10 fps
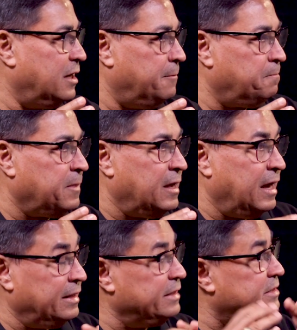and
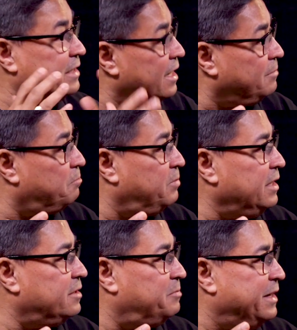then side
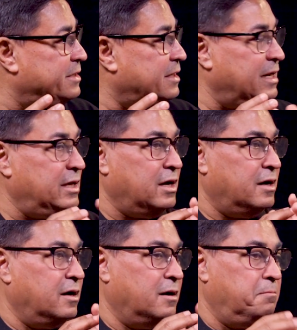B is basically
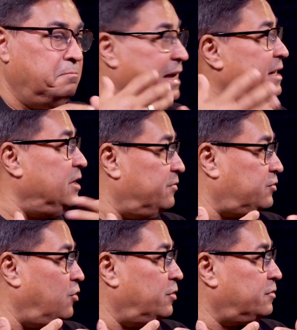a medley of
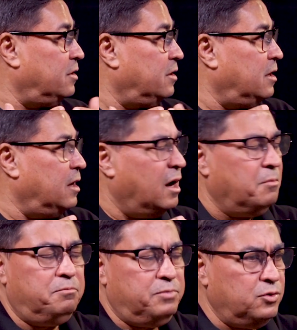songs, a
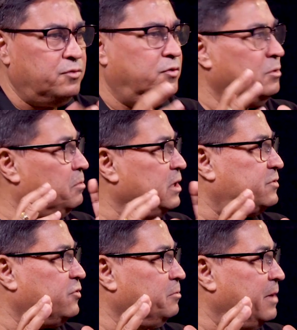beautiful,
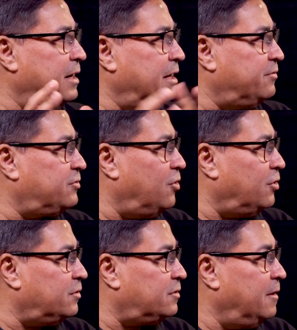blissful medley of
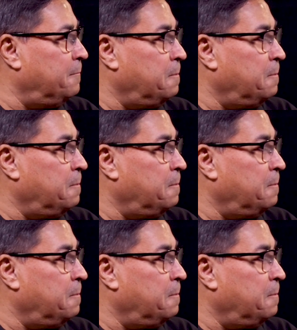songs.